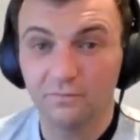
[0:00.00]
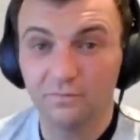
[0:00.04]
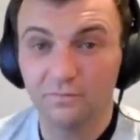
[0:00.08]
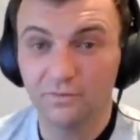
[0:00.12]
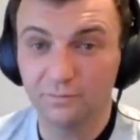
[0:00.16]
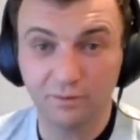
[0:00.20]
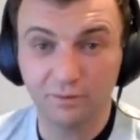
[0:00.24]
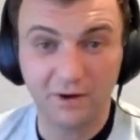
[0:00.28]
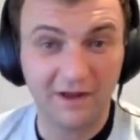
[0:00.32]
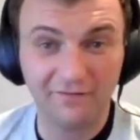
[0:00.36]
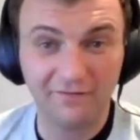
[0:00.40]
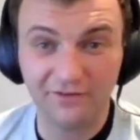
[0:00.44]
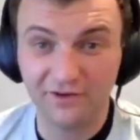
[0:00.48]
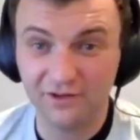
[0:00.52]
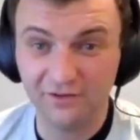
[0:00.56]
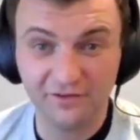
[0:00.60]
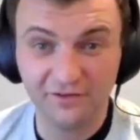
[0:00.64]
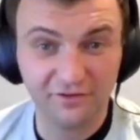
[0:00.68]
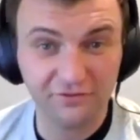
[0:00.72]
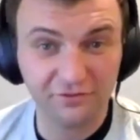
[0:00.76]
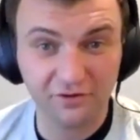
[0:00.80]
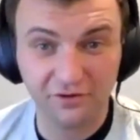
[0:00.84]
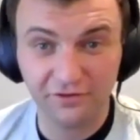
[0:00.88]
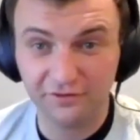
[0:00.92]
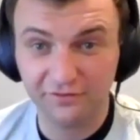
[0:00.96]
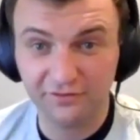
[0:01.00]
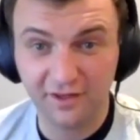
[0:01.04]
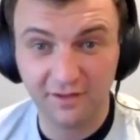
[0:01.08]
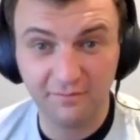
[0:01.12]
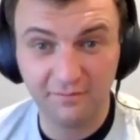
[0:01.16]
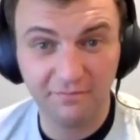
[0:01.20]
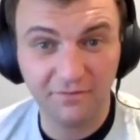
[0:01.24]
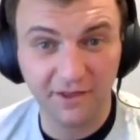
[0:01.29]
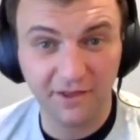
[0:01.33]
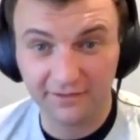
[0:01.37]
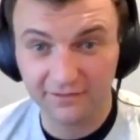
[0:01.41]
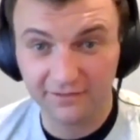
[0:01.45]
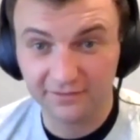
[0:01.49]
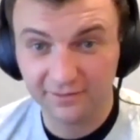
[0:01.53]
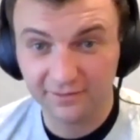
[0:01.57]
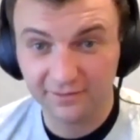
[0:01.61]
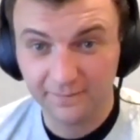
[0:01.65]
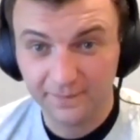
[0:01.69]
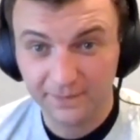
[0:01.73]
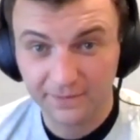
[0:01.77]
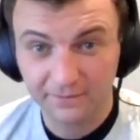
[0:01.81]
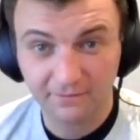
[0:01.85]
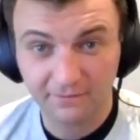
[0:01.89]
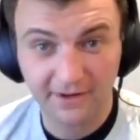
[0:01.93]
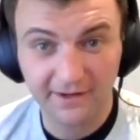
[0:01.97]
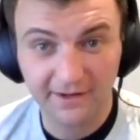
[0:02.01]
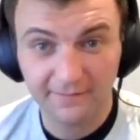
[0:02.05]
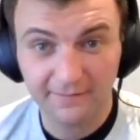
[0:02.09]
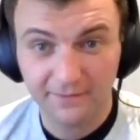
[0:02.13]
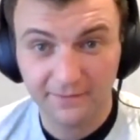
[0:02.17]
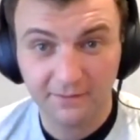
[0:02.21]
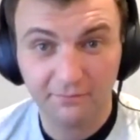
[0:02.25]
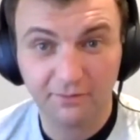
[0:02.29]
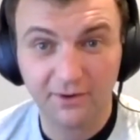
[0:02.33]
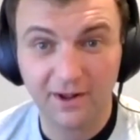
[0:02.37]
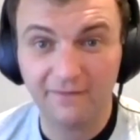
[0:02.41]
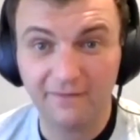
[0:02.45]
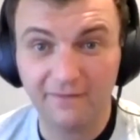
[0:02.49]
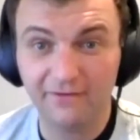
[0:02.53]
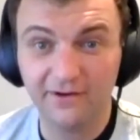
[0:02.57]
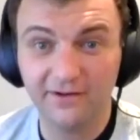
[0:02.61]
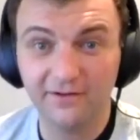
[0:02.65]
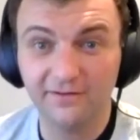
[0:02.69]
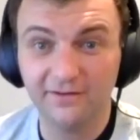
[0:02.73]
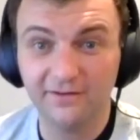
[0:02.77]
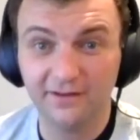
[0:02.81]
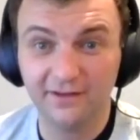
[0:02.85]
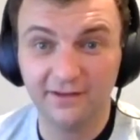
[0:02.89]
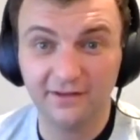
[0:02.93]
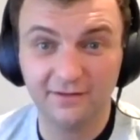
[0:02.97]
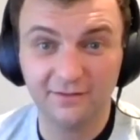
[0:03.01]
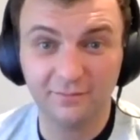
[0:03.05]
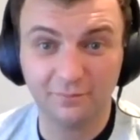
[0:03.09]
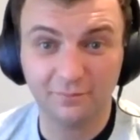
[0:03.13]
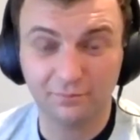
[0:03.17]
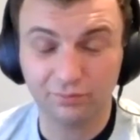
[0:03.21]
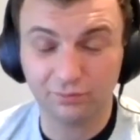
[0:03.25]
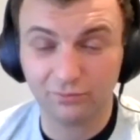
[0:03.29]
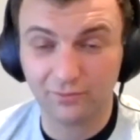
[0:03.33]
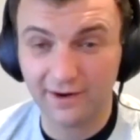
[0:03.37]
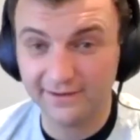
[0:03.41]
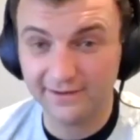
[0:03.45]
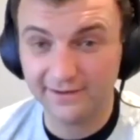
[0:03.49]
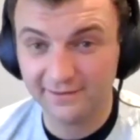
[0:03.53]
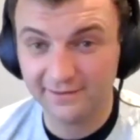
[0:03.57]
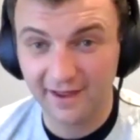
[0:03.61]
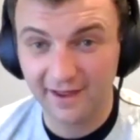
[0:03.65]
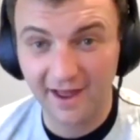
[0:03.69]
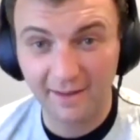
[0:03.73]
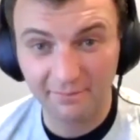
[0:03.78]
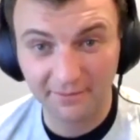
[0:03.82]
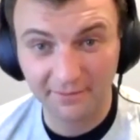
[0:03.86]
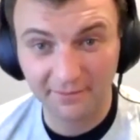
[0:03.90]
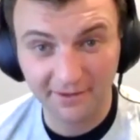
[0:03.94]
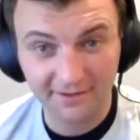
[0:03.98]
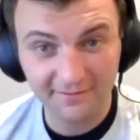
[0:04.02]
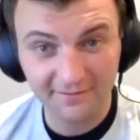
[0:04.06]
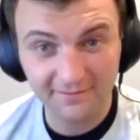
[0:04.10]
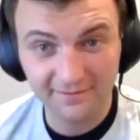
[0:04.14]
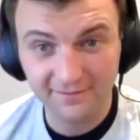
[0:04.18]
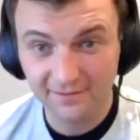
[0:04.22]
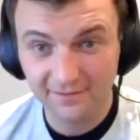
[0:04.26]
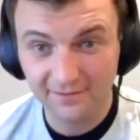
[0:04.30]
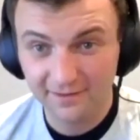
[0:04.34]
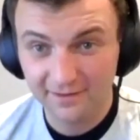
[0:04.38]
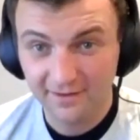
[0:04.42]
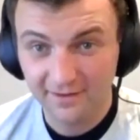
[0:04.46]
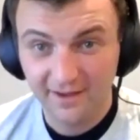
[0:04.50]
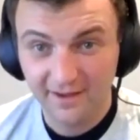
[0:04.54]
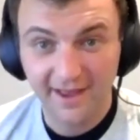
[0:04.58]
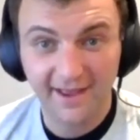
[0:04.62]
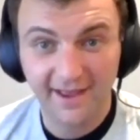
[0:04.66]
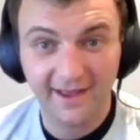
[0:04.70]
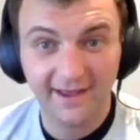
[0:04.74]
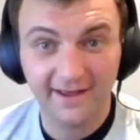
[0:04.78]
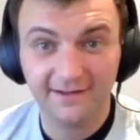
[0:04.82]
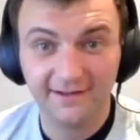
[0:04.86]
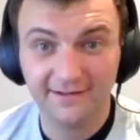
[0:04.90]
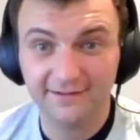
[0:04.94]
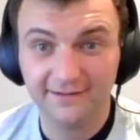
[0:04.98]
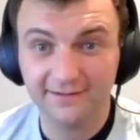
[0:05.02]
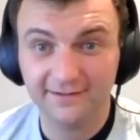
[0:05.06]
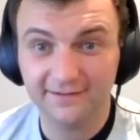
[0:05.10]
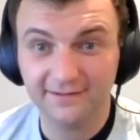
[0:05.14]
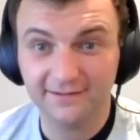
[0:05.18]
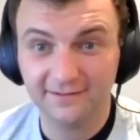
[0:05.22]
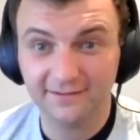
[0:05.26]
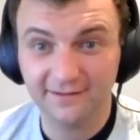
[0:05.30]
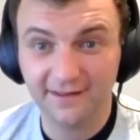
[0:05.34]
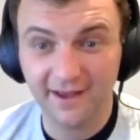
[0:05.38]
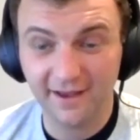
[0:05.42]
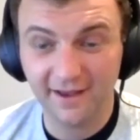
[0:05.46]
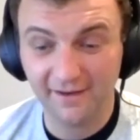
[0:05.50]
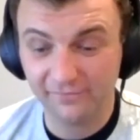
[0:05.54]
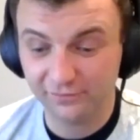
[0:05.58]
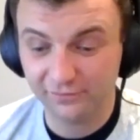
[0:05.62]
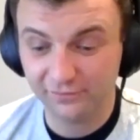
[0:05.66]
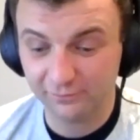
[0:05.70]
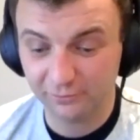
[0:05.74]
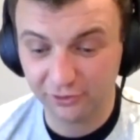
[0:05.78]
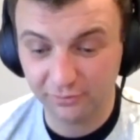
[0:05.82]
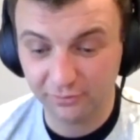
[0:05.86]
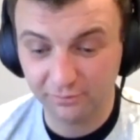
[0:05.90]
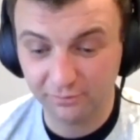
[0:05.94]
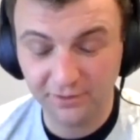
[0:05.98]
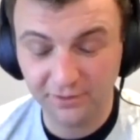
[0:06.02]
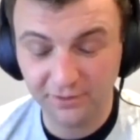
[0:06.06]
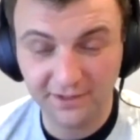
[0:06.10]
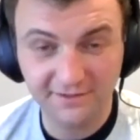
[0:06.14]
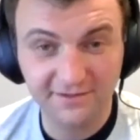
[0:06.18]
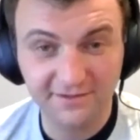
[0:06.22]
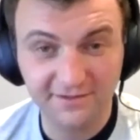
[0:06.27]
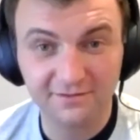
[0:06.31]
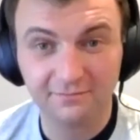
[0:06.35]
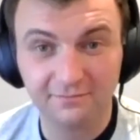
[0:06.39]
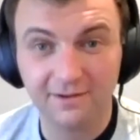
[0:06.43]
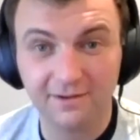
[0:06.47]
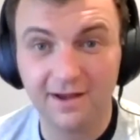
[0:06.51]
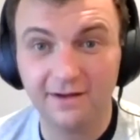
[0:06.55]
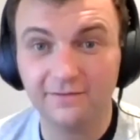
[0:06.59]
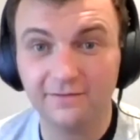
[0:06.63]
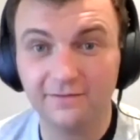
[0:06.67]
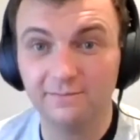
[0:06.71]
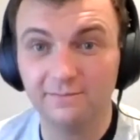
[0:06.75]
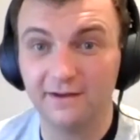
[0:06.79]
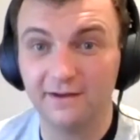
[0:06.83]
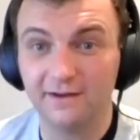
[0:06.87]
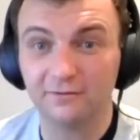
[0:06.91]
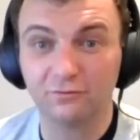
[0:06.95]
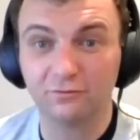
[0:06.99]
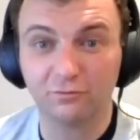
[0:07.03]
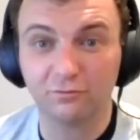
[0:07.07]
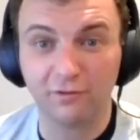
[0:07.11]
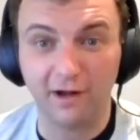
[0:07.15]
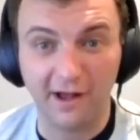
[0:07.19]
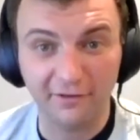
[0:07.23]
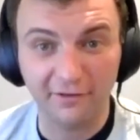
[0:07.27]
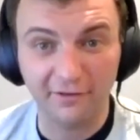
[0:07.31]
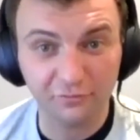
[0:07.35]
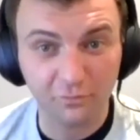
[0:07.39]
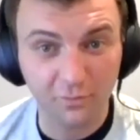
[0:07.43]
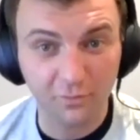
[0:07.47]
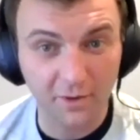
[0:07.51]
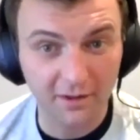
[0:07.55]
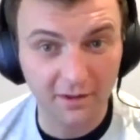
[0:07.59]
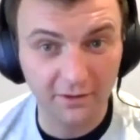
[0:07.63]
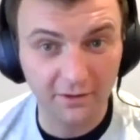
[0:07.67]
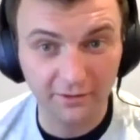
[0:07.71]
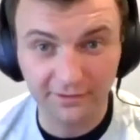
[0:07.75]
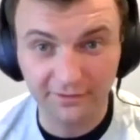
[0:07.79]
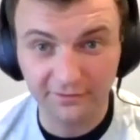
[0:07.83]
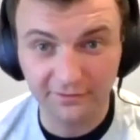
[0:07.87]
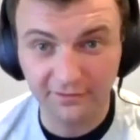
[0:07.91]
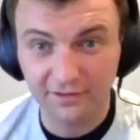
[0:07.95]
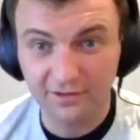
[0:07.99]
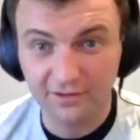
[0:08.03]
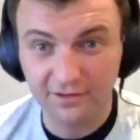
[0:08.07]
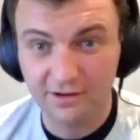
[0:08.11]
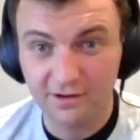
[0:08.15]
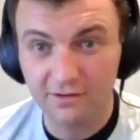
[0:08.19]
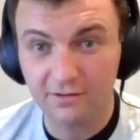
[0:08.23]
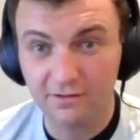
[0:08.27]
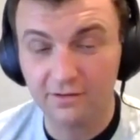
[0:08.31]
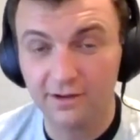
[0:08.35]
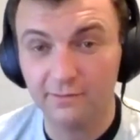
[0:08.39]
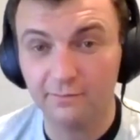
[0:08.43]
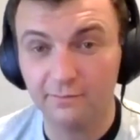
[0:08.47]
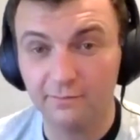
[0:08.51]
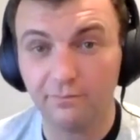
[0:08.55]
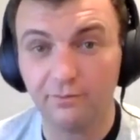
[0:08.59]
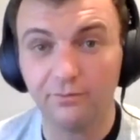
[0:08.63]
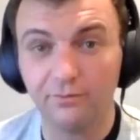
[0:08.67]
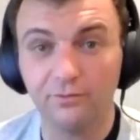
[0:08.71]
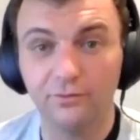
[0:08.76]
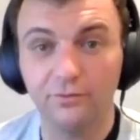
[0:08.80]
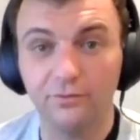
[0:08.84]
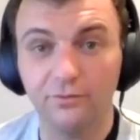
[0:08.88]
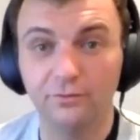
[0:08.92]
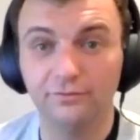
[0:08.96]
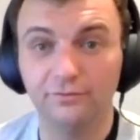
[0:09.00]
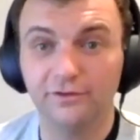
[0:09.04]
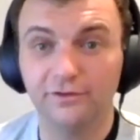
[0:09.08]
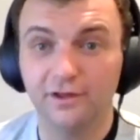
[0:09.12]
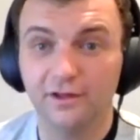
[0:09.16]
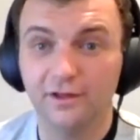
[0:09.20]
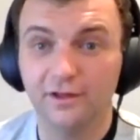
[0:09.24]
Providence does all the same things, right? Providence is Bryce Hopkins, and they have some good pieces around him. Ed Croswell is a year improved.